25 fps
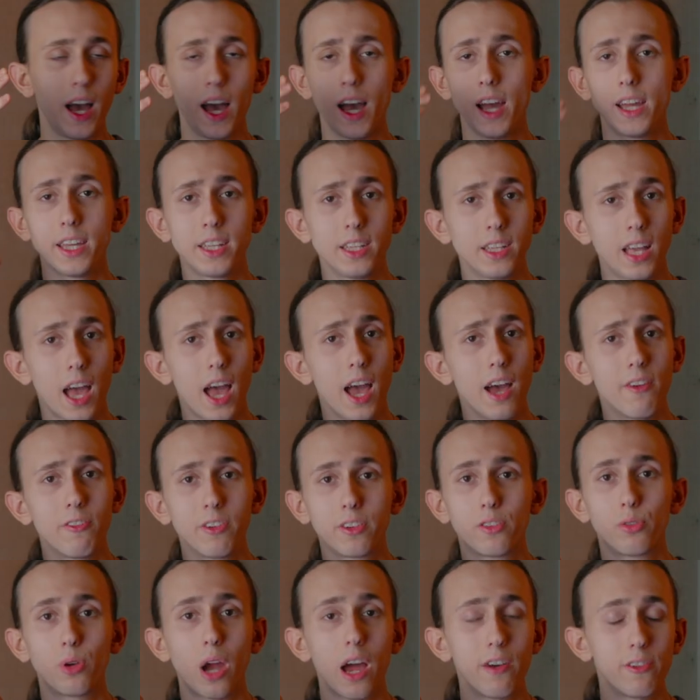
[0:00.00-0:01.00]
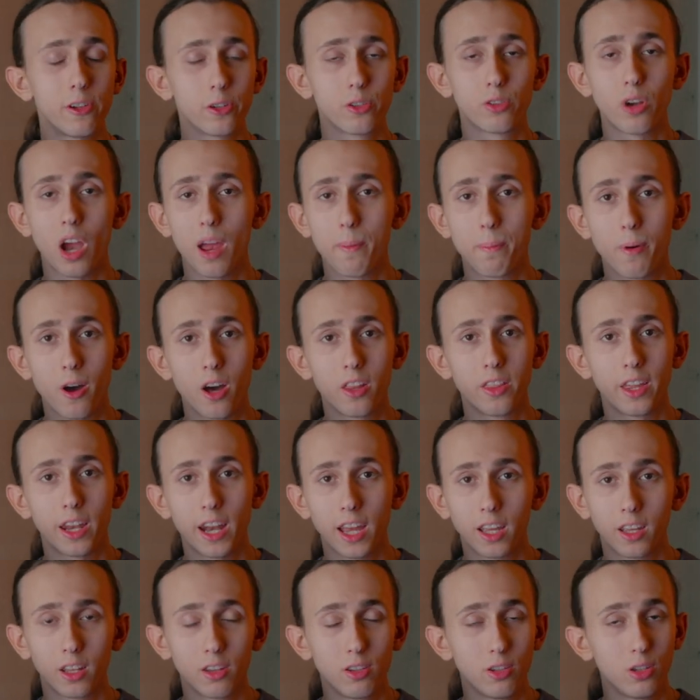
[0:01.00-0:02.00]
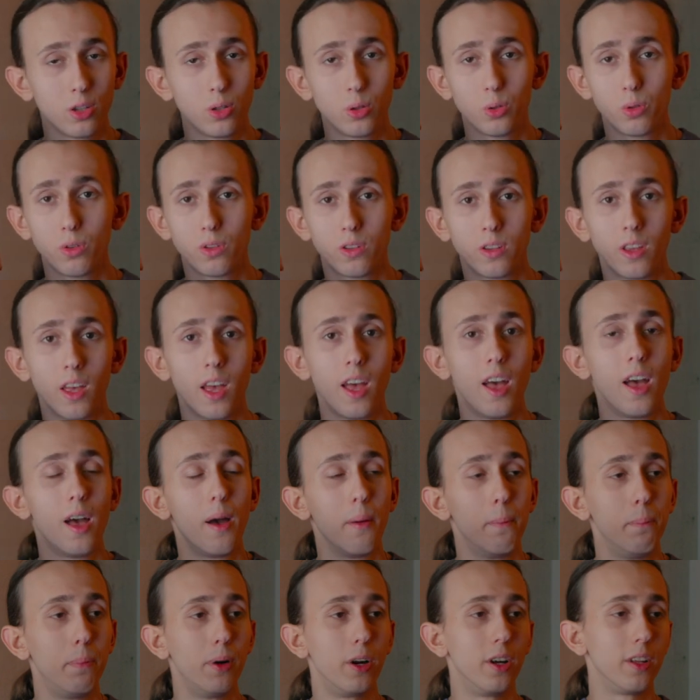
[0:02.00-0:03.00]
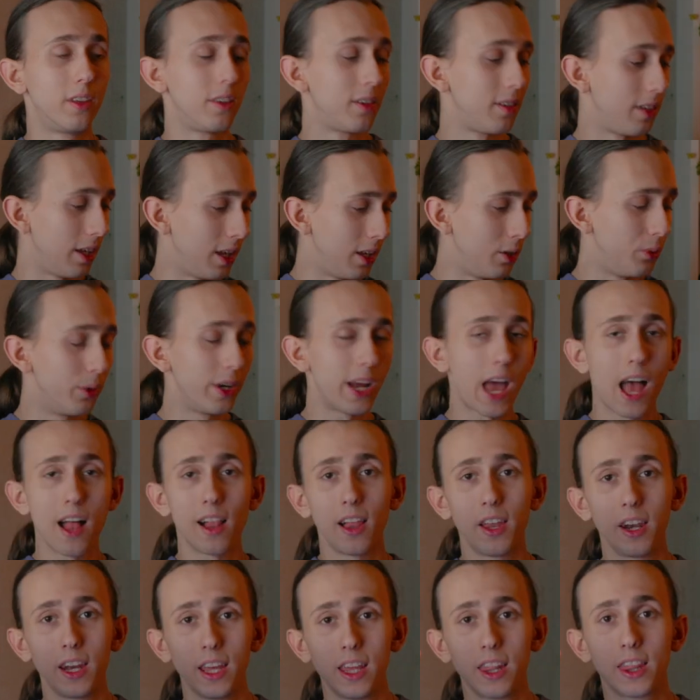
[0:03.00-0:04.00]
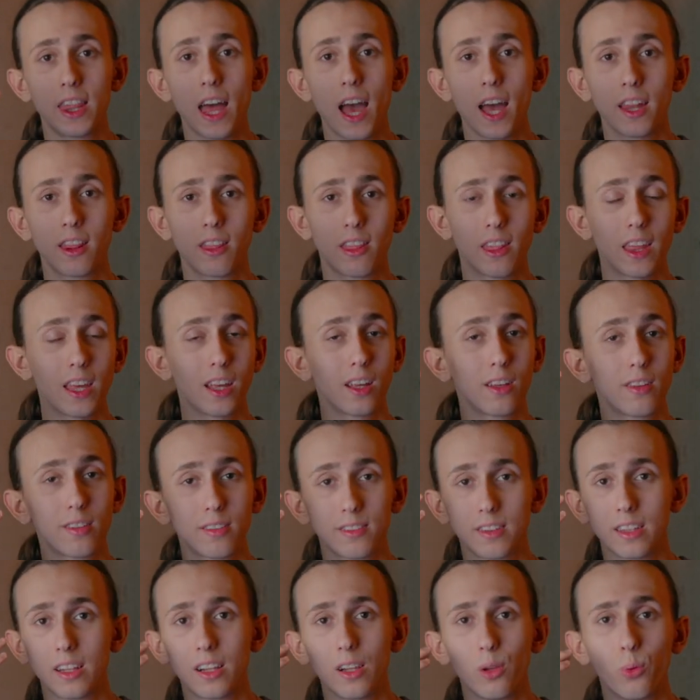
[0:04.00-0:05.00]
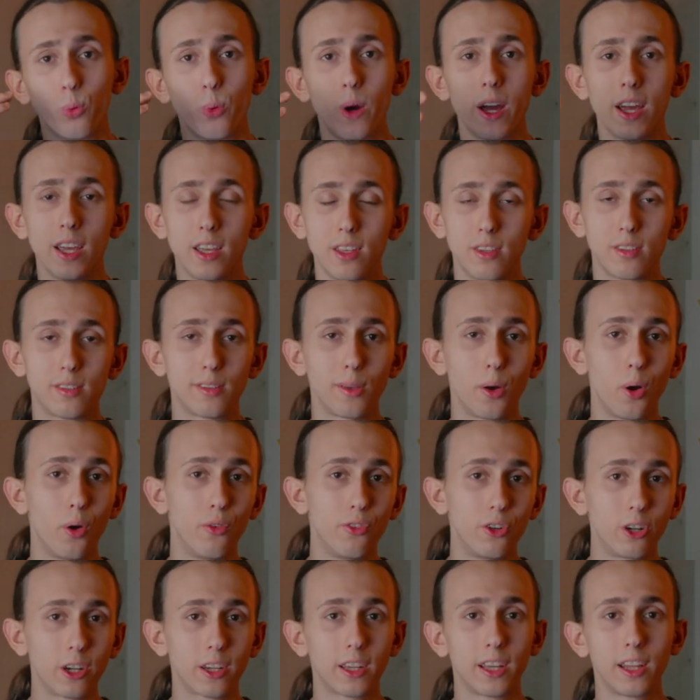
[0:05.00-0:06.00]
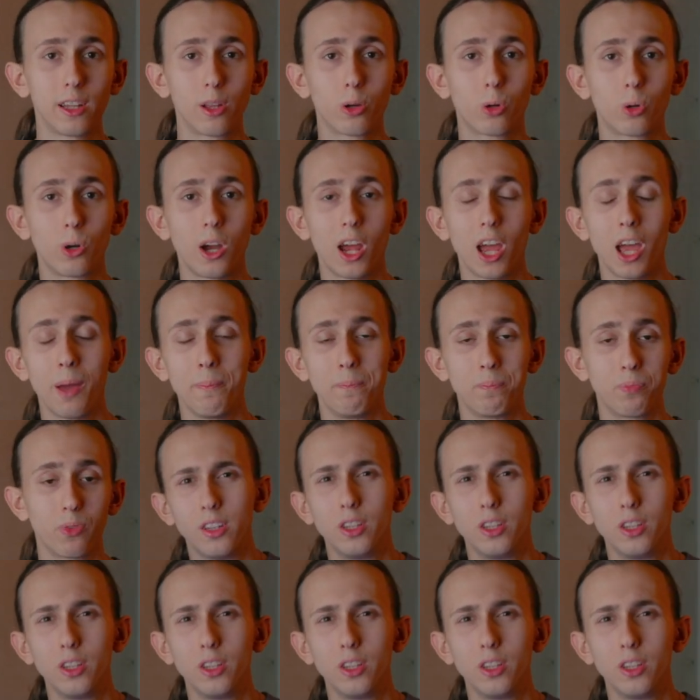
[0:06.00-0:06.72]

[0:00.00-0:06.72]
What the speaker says: I have a travel tripod that I can use, but in reality that thing still weighs over a kilogram.